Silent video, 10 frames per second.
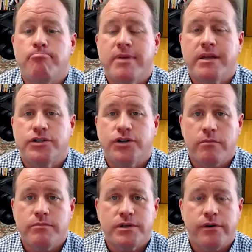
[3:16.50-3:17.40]
in
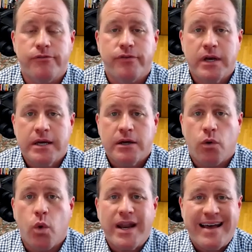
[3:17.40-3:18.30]
terms of
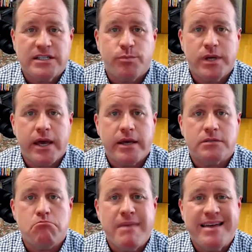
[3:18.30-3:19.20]
what SBA is
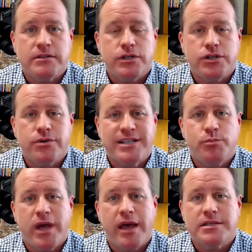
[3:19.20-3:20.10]
meant to do,
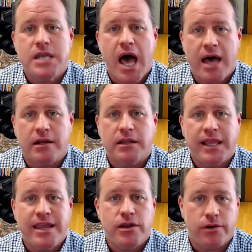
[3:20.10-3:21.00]
SBA is not a
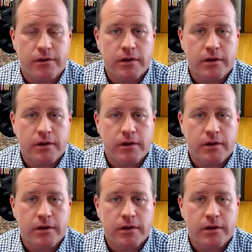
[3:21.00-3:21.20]
lender.